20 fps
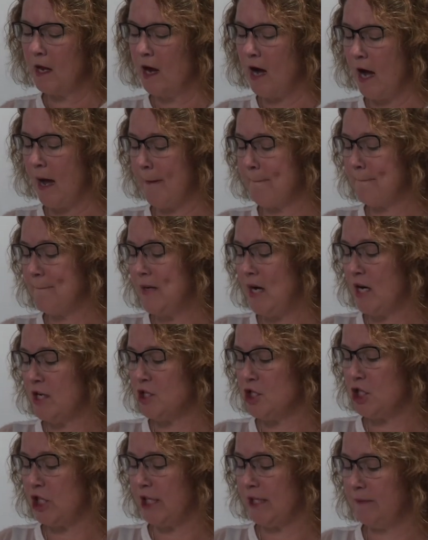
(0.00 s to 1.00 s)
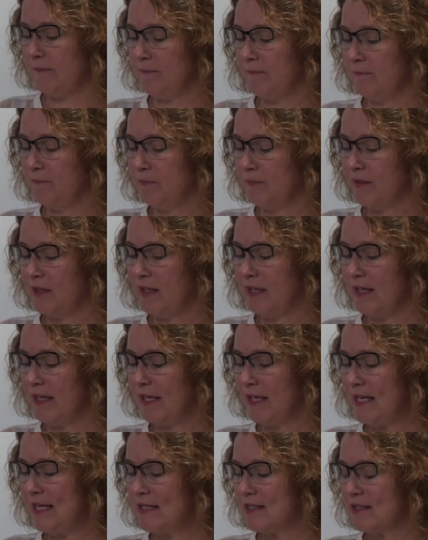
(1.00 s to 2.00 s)
I'm pudgy,
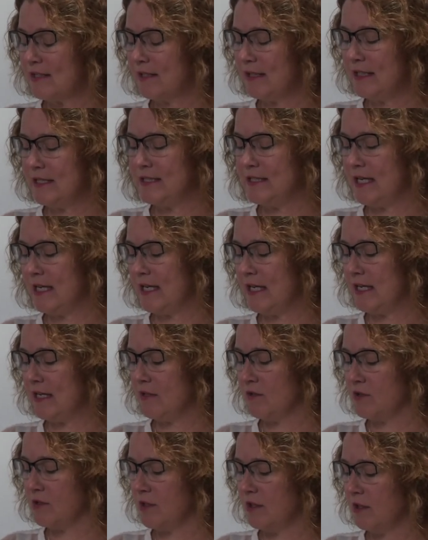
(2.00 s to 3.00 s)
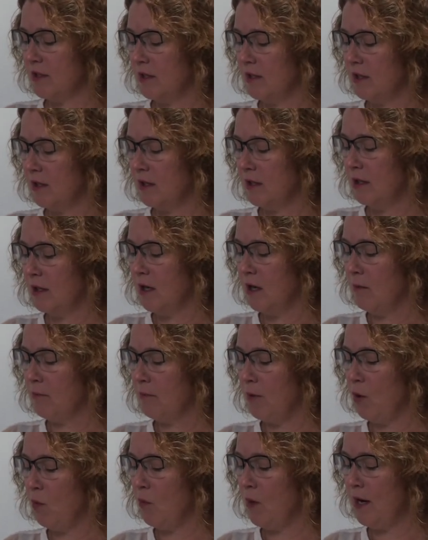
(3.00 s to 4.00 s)
easily teased.
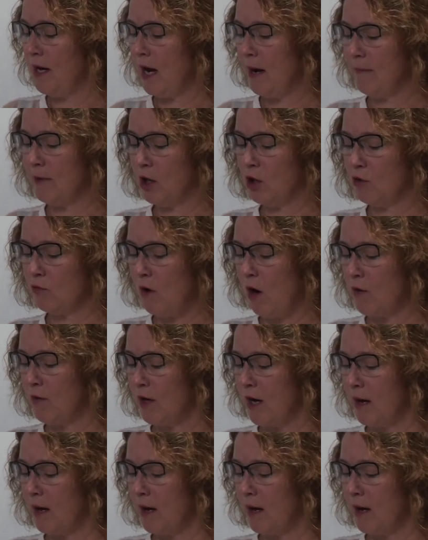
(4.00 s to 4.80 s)
But when I'm a grown